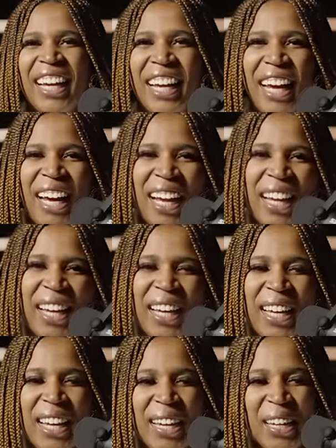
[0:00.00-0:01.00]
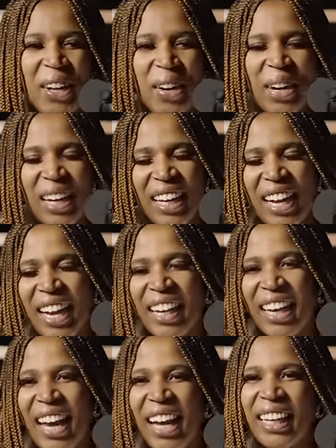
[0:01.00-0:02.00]
yeah. No, I,
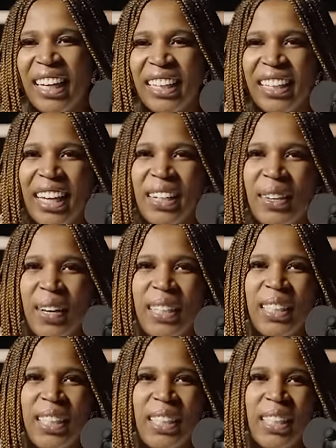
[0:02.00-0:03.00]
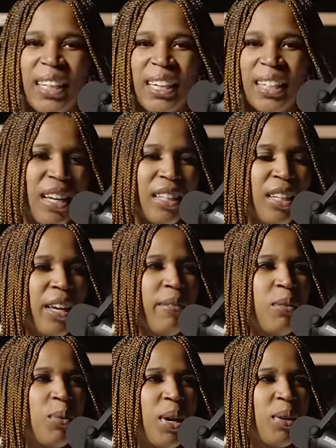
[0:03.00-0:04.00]
I, I, get that. No, I think uh, uh, the
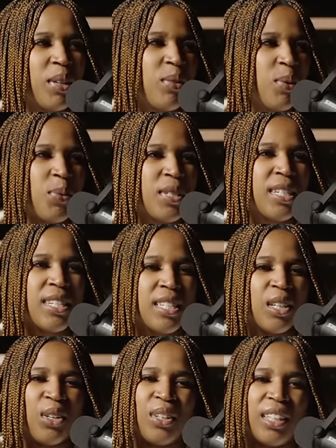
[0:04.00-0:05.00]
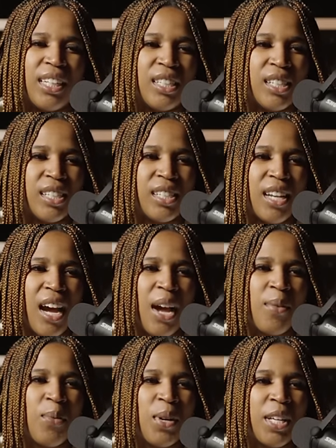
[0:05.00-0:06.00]
giveaway it, it was just literally just
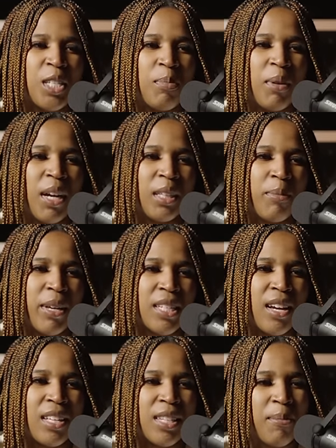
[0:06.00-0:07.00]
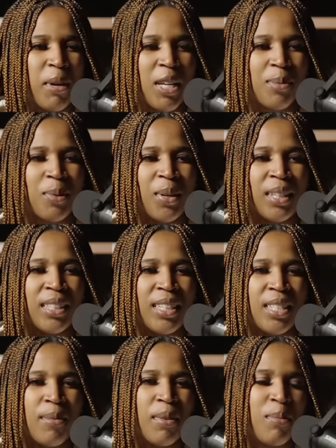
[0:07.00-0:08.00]
I wanted to put out the best content possible, and I think
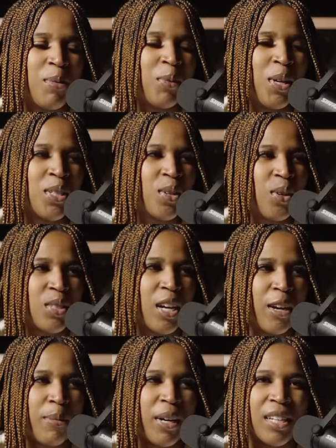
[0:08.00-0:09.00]
something people also don't talk about